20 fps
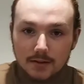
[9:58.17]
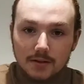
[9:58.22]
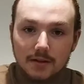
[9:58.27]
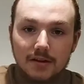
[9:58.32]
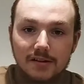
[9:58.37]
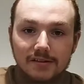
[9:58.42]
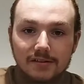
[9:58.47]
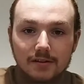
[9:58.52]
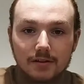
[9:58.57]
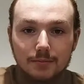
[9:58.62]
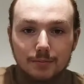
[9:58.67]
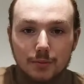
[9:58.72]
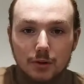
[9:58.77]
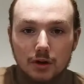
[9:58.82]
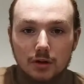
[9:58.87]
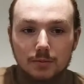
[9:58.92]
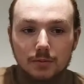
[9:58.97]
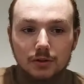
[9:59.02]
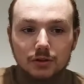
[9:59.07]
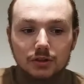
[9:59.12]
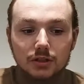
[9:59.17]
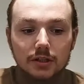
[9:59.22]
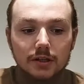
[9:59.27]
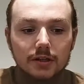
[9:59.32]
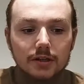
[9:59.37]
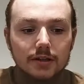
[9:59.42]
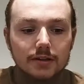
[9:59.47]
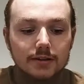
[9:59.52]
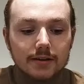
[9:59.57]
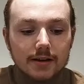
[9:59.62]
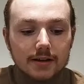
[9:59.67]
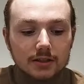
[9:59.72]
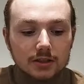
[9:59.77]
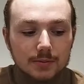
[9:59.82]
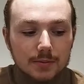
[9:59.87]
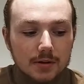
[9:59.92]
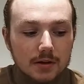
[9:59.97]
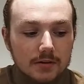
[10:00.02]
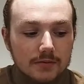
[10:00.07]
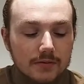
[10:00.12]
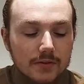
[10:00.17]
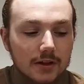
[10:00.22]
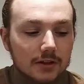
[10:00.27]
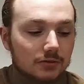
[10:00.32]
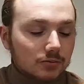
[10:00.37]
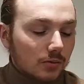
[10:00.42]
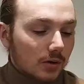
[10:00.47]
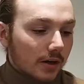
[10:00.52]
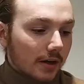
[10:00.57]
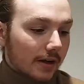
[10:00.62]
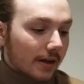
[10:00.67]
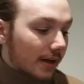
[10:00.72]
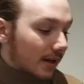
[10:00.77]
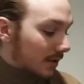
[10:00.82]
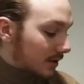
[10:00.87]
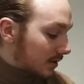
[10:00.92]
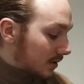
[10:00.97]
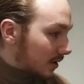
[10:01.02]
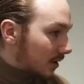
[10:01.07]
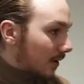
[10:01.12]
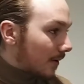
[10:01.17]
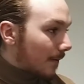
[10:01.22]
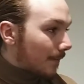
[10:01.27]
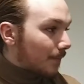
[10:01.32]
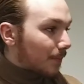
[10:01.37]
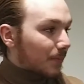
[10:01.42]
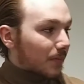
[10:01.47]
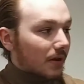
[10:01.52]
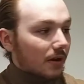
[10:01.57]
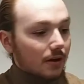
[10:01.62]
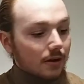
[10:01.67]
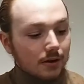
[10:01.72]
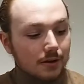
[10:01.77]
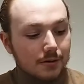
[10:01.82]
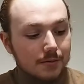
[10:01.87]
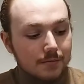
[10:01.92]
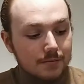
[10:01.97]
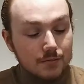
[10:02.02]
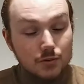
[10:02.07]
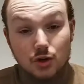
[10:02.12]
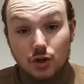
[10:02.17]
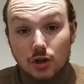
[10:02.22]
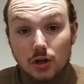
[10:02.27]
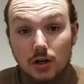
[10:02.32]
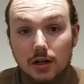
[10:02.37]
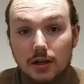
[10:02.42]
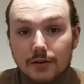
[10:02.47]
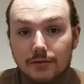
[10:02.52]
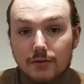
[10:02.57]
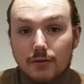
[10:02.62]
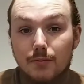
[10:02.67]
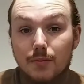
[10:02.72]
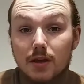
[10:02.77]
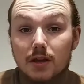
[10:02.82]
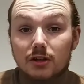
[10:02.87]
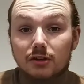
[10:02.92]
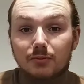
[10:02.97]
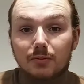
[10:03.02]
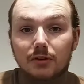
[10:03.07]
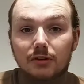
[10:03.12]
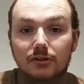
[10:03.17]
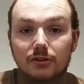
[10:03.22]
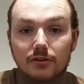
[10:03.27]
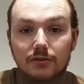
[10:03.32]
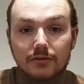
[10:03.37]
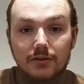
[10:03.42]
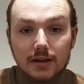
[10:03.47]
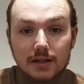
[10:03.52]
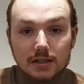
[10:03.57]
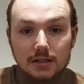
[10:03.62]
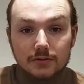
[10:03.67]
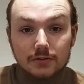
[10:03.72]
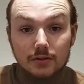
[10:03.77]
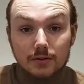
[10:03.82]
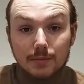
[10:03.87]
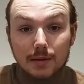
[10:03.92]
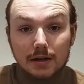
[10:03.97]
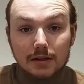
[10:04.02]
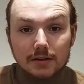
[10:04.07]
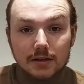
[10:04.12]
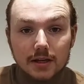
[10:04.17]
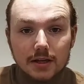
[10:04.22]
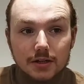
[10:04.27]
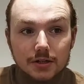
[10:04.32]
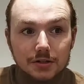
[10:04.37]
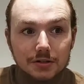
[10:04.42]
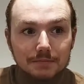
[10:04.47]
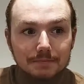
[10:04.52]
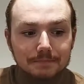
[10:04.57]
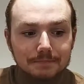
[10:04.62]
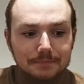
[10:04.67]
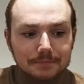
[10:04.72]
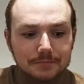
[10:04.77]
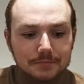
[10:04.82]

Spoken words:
there's your purpose. And it takes a bit of, that's why I guess journaling for me has been so effective, and meditation,